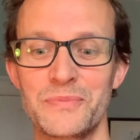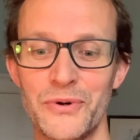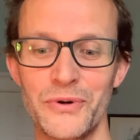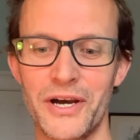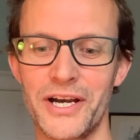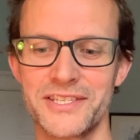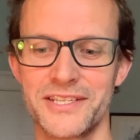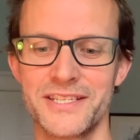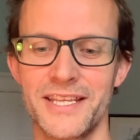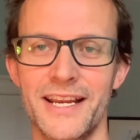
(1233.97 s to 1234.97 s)
Paul or
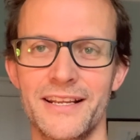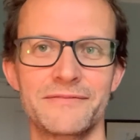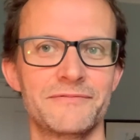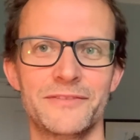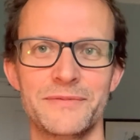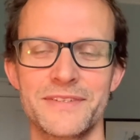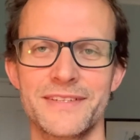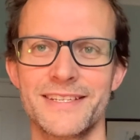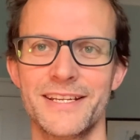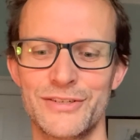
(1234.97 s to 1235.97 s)
Hudson Taylor from
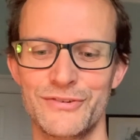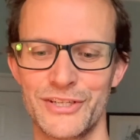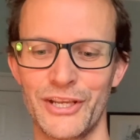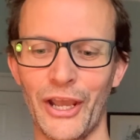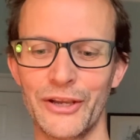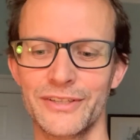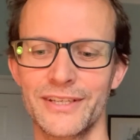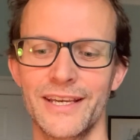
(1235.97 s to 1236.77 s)
centuries ago,